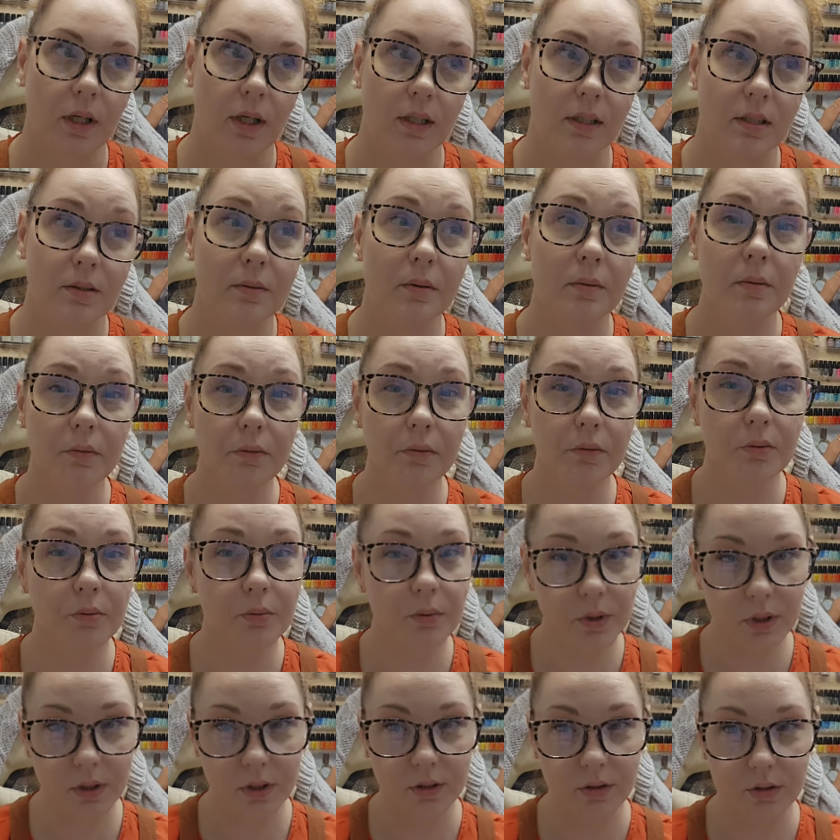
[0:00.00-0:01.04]
It's been about
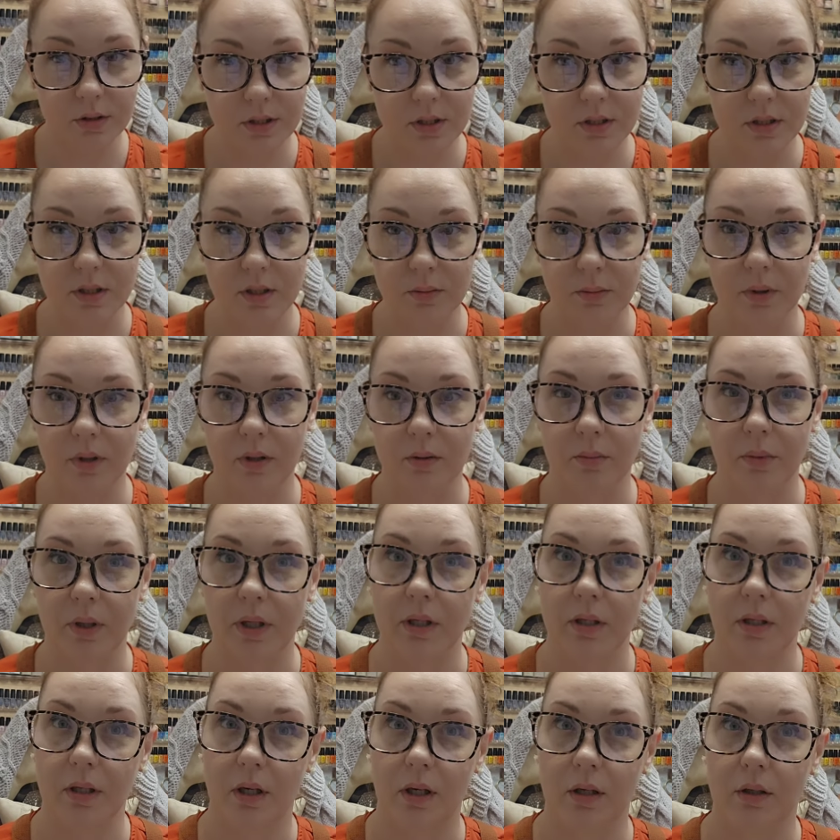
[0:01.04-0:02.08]
3 years since I've been on my
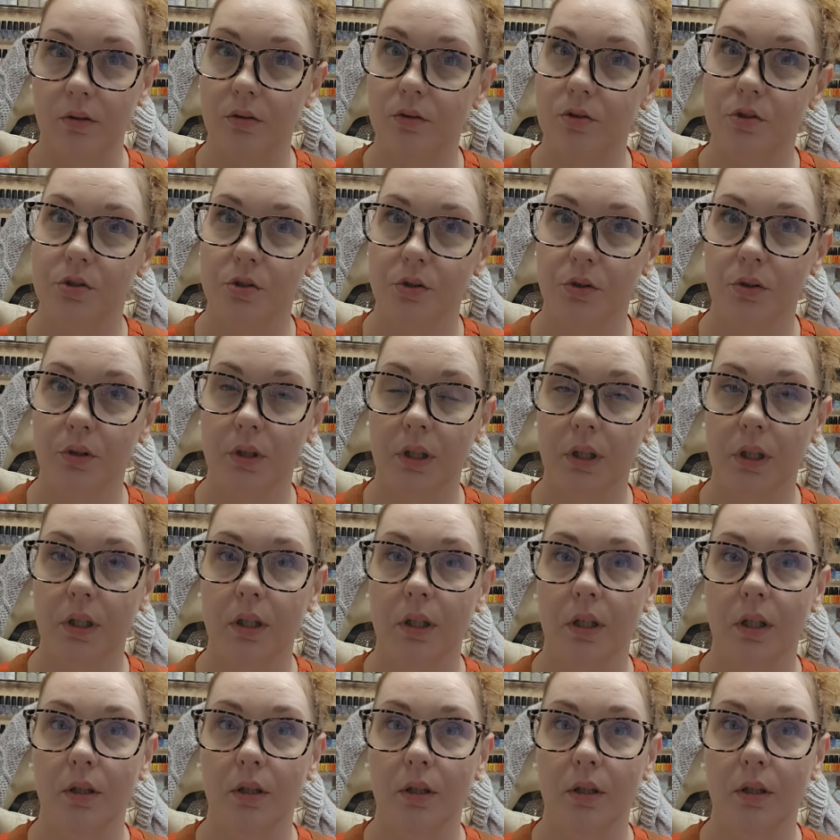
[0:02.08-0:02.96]
nail journey,